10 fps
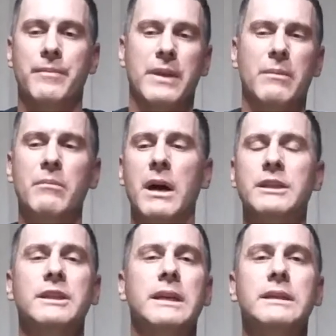
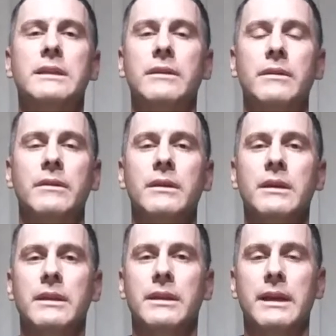much easier
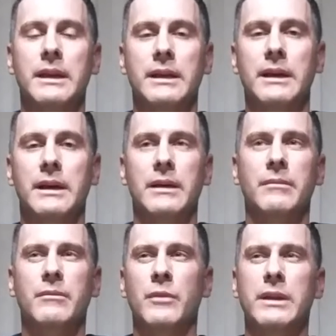than
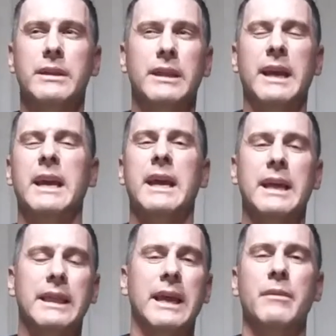with like a
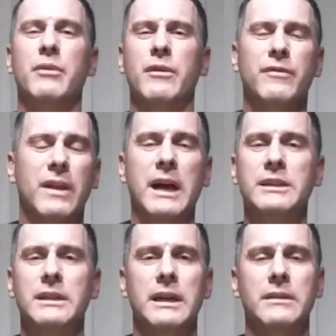headlamp or a
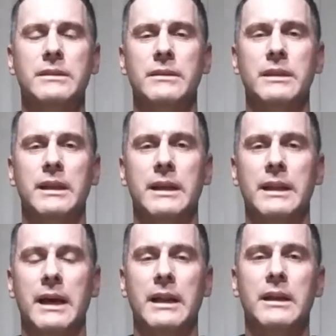flashlight or something like
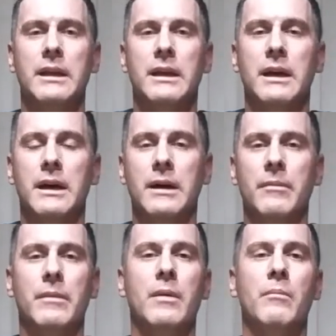that.
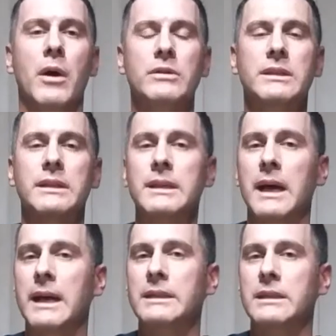Most of the
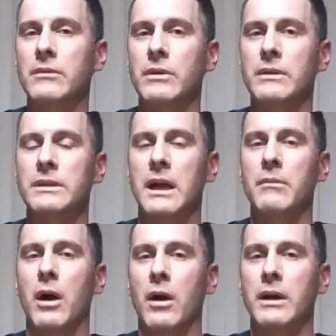tides in the wintertime
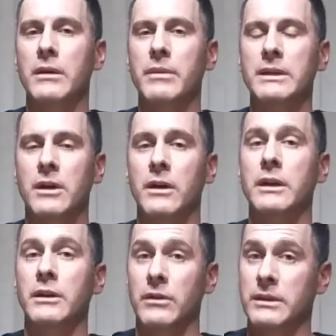are going to be dark.
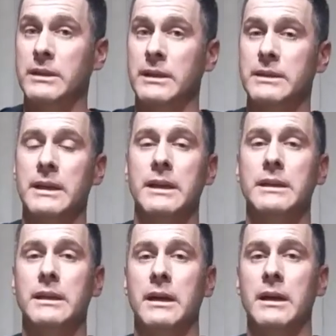You know, the sunset
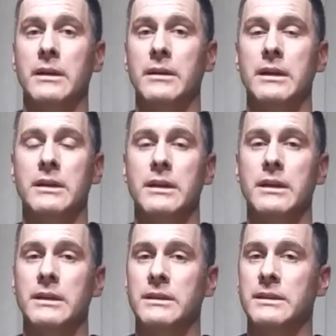it
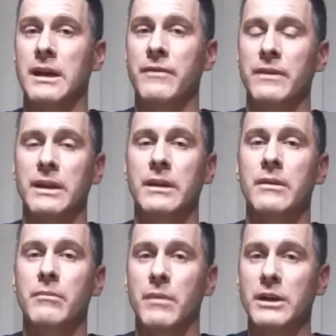is definitely
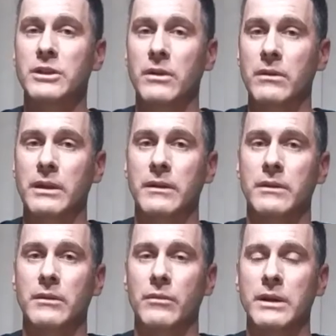much earlier in
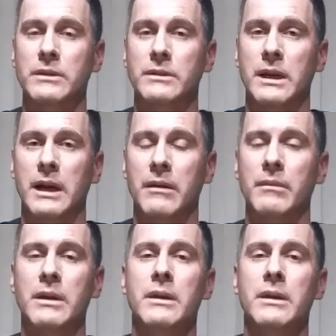the wintertime.